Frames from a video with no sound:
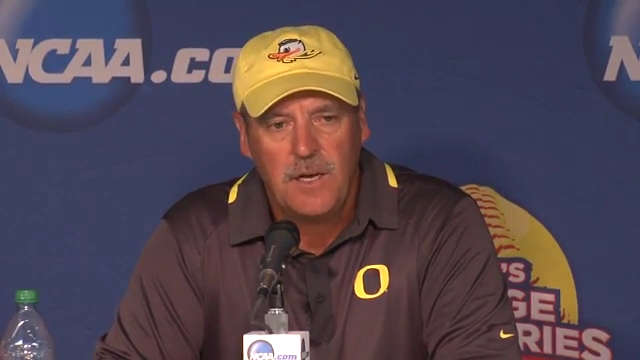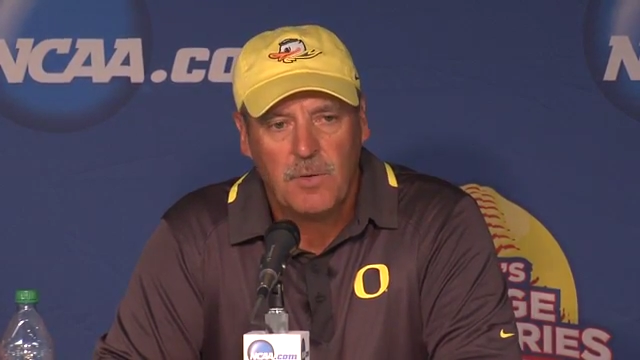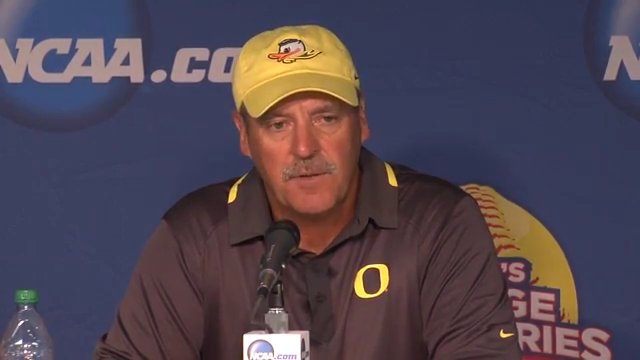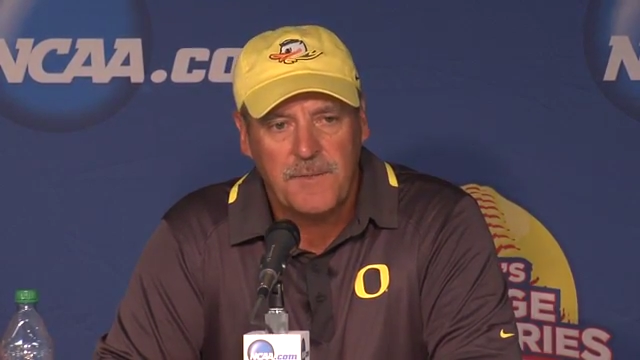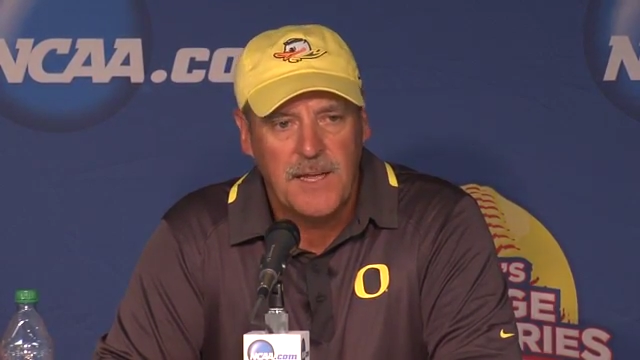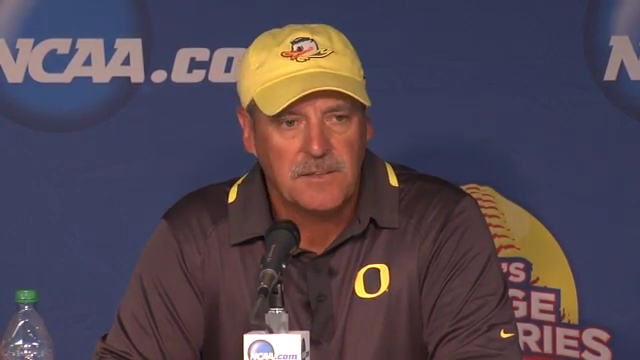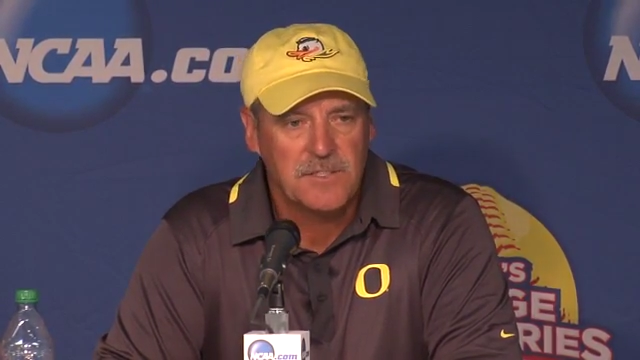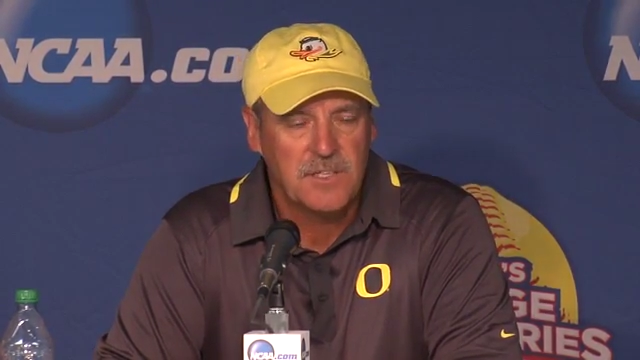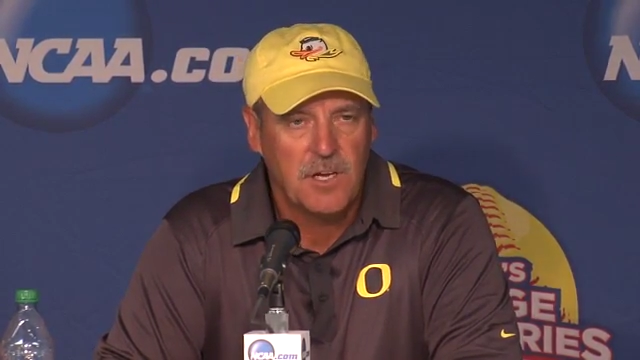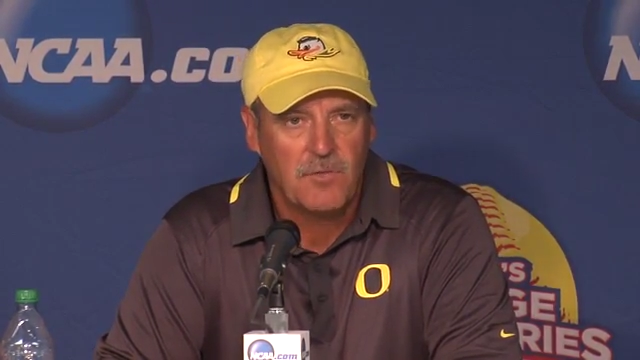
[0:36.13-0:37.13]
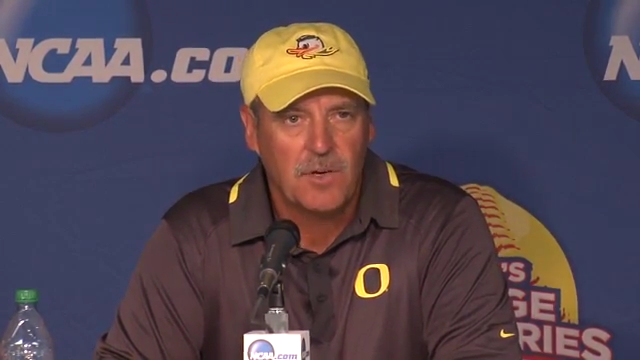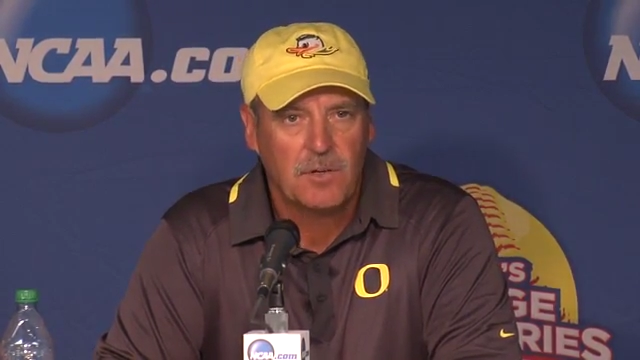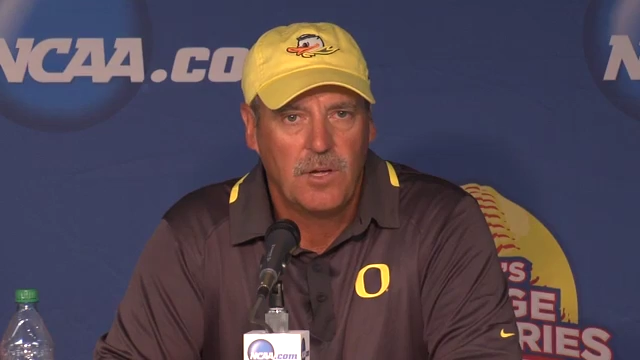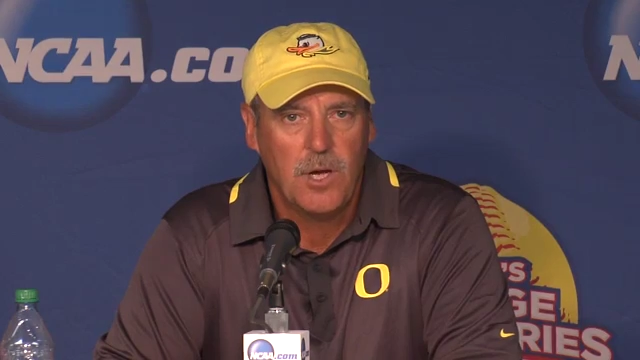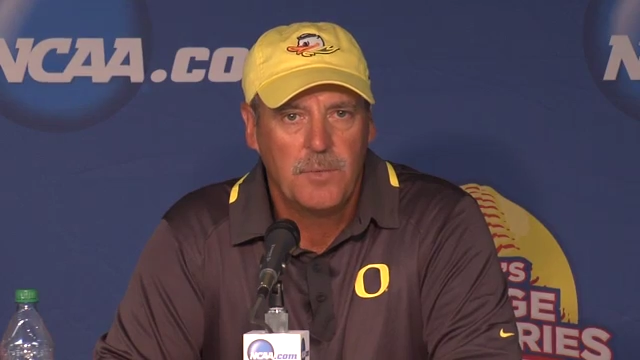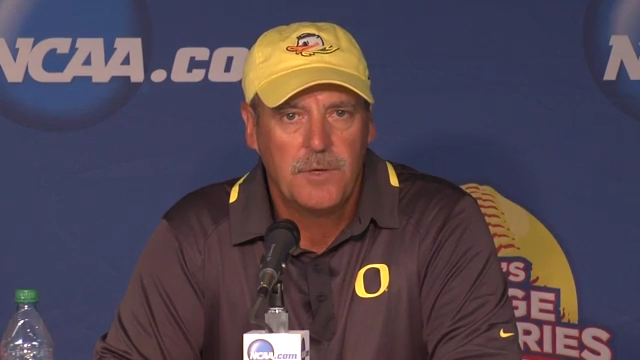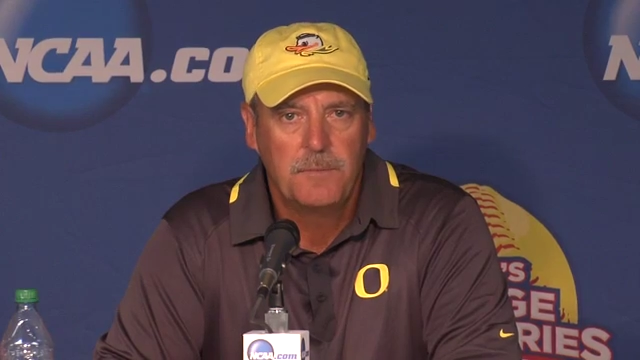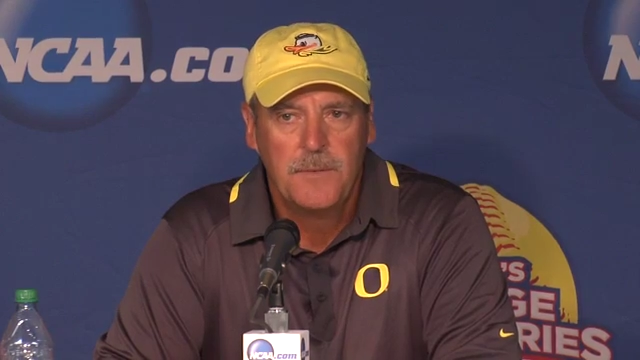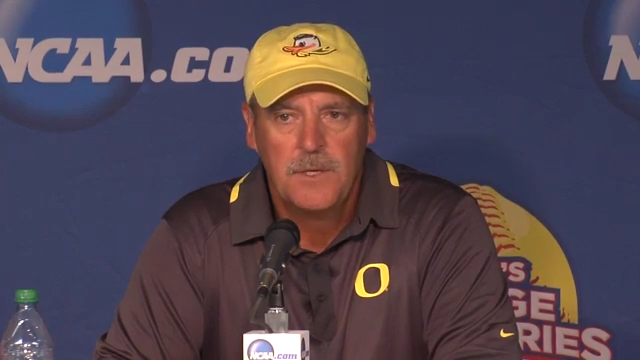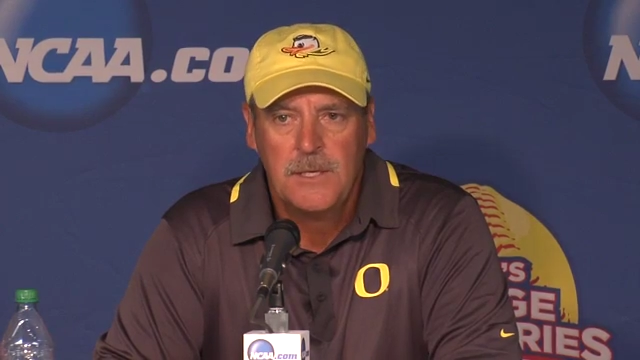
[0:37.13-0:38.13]
I want to thank the City of Oklahoma
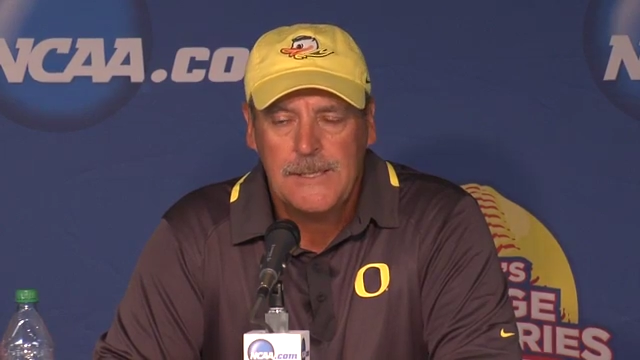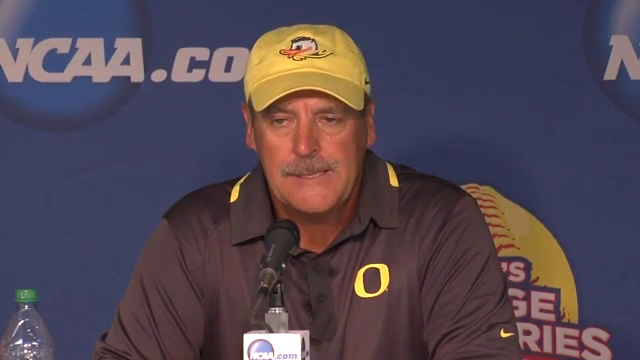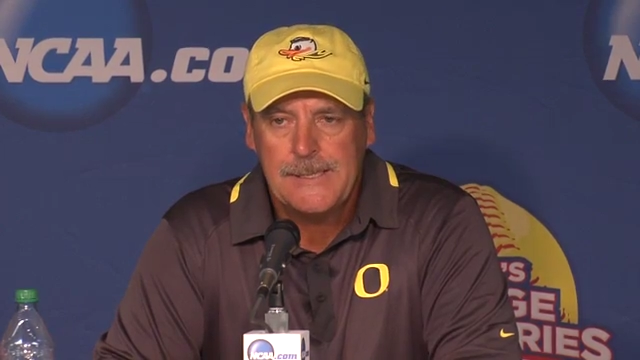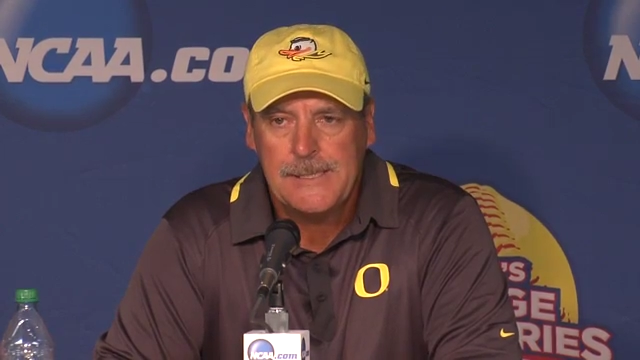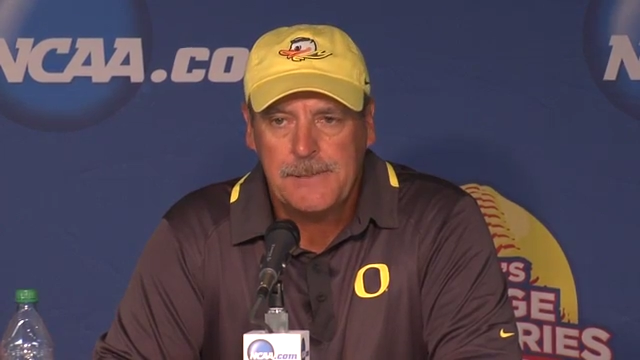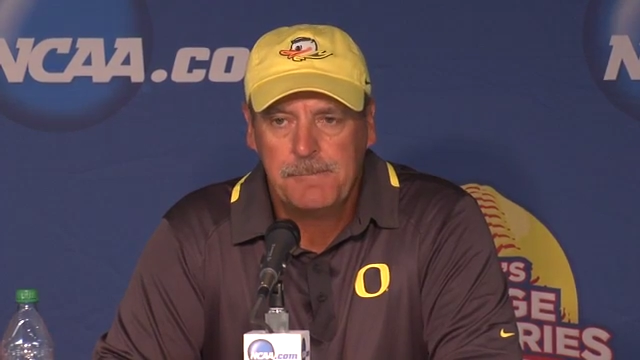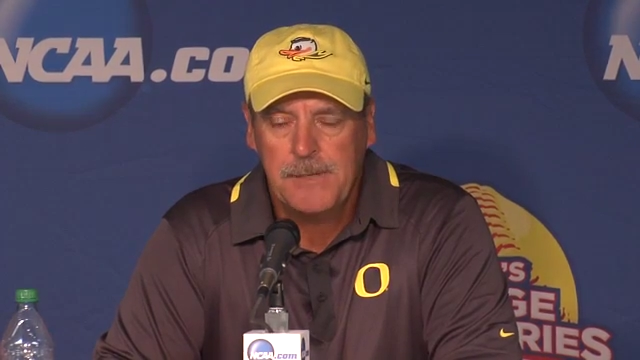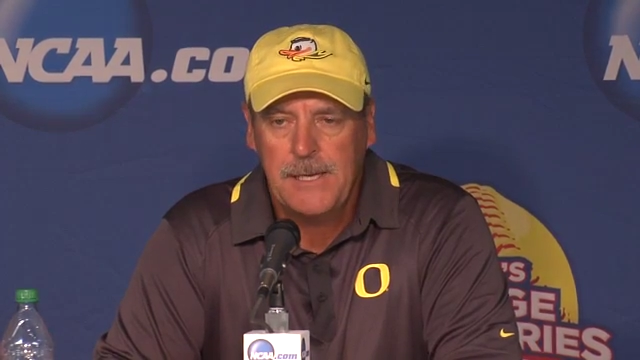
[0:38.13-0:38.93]
um,